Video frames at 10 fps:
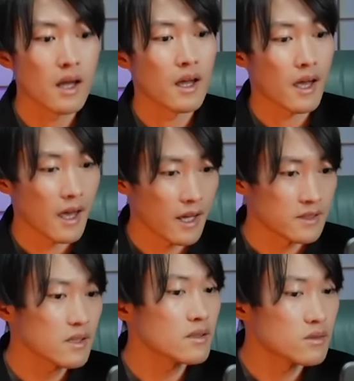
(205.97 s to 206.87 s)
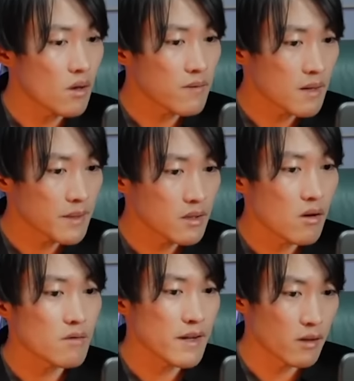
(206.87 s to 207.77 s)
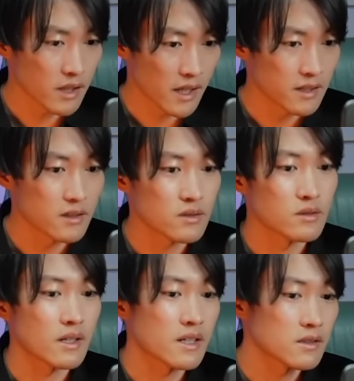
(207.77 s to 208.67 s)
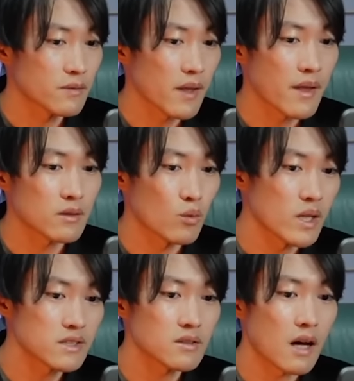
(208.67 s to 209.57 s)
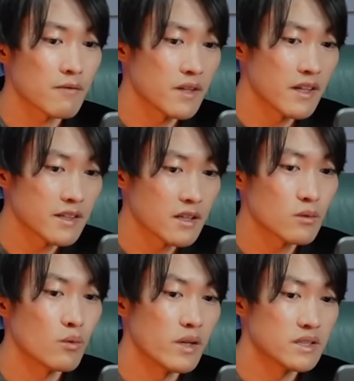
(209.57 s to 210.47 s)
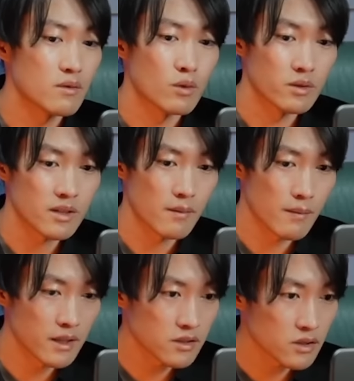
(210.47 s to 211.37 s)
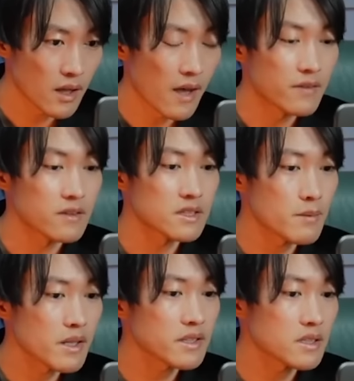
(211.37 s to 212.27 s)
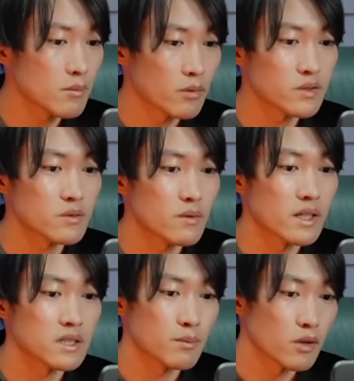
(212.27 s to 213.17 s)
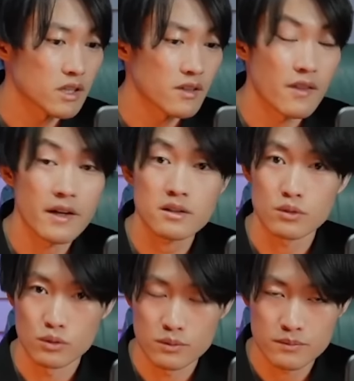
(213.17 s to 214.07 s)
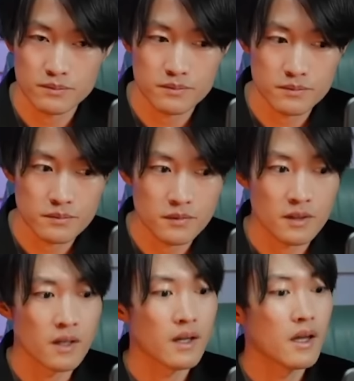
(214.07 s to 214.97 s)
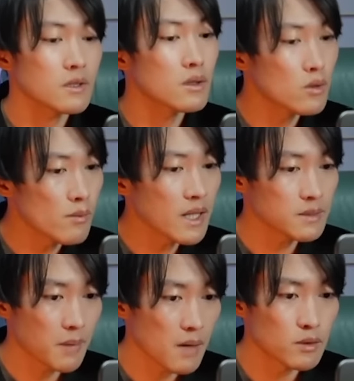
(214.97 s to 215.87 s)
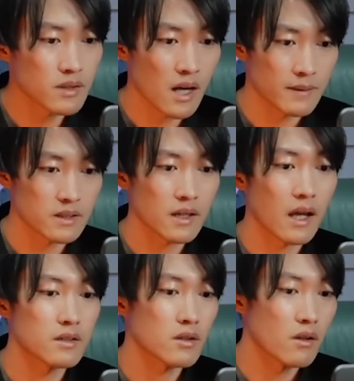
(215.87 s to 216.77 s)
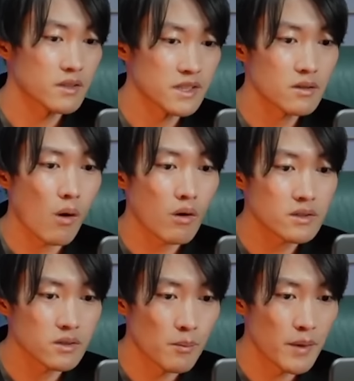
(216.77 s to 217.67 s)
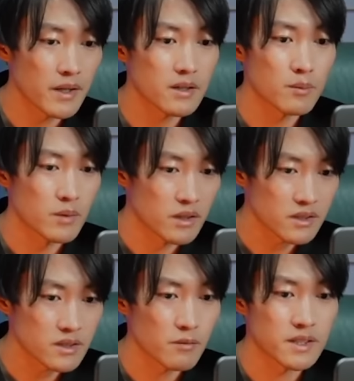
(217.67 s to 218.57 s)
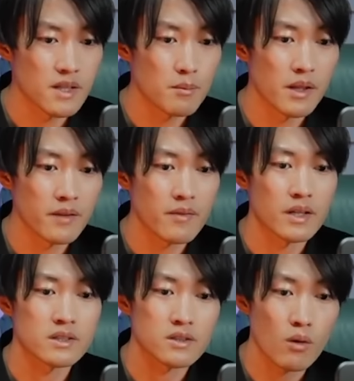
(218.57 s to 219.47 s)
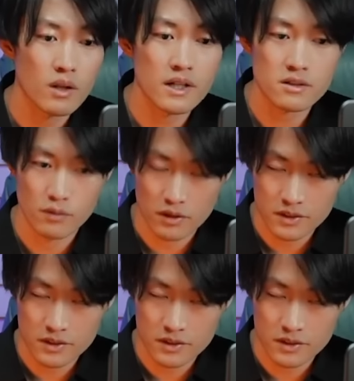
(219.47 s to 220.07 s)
And Doflamingo relocated to a country that wasn't affiliated with the world government, and similar symbols were spotted there too. Kuma's Bible cover and clothing also bear the marks resembling the solar cross.